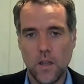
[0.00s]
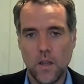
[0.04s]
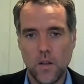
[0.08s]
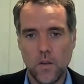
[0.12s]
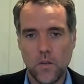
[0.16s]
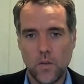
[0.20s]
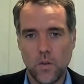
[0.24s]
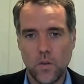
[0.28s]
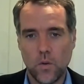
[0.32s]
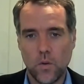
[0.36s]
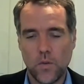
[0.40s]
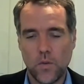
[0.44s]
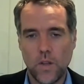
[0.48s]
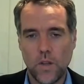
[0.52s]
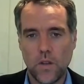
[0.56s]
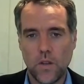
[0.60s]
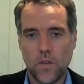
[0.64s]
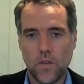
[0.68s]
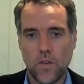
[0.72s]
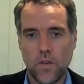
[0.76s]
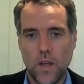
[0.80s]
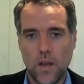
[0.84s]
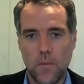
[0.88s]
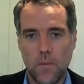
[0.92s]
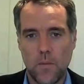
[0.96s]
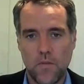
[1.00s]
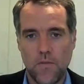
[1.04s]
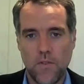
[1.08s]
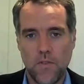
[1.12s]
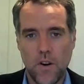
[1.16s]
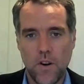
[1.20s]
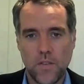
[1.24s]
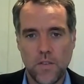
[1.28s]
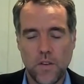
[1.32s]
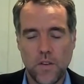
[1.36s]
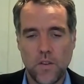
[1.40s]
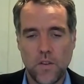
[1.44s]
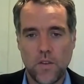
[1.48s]
So since the
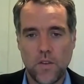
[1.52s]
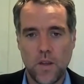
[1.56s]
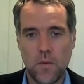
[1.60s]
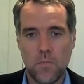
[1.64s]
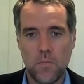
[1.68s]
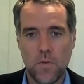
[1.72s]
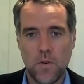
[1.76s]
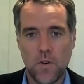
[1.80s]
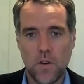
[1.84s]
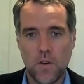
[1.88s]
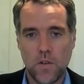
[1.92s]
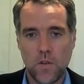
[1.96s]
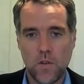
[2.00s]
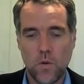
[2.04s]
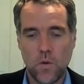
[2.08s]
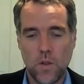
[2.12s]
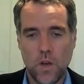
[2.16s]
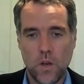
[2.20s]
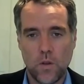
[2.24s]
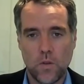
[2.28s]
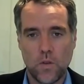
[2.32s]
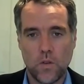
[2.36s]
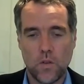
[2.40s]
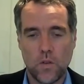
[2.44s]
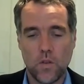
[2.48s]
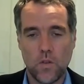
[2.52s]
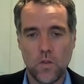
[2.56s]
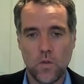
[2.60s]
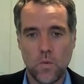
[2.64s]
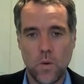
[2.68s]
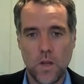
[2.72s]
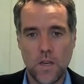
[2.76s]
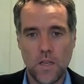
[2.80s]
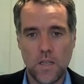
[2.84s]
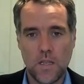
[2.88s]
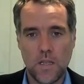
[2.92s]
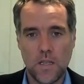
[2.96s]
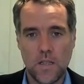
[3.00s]
1st of December
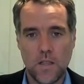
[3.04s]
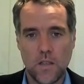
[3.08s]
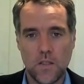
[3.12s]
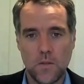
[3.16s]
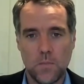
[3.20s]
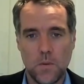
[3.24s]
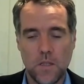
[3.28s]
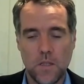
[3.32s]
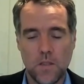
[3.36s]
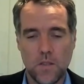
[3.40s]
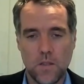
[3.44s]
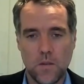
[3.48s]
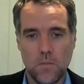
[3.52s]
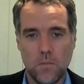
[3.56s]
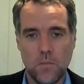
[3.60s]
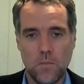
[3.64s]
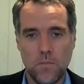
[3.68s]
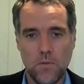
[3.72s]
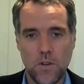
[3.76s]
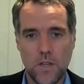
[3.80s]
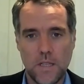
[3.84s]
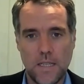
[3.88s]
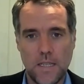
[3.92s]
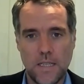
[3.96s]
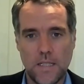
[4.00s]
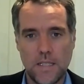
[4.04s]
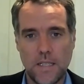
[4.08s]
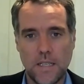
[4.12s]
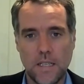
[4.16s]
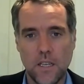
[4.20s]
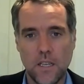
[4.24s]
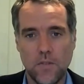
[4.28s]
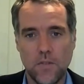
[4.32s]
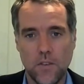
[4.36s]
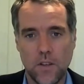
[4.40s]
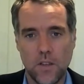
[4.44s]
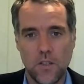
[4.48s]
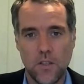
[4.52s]
2020, there's been some pretty
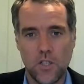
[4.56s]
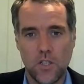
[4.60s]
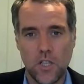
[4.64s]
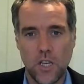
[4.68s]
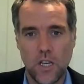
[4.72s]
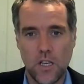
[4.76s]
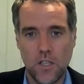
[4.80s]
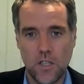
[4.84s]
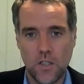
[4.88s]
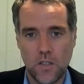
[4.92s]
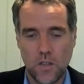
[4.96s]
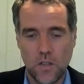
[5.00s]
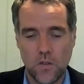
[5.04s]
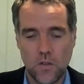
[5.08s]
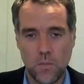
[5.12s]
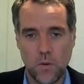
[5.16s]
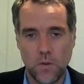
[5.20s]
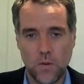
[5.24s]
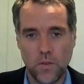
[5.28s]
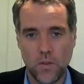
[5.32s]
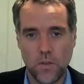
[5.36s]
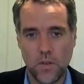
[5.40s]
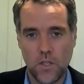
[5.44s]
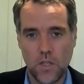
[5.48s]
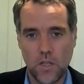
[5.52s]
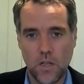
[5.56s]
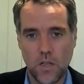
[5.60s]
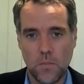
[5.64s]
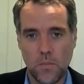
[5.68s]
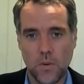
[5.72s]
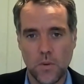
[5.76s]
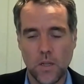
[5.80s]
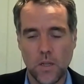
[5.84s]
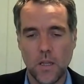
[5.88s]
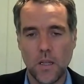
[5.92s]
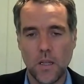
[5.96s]
significant changes to sponsorship.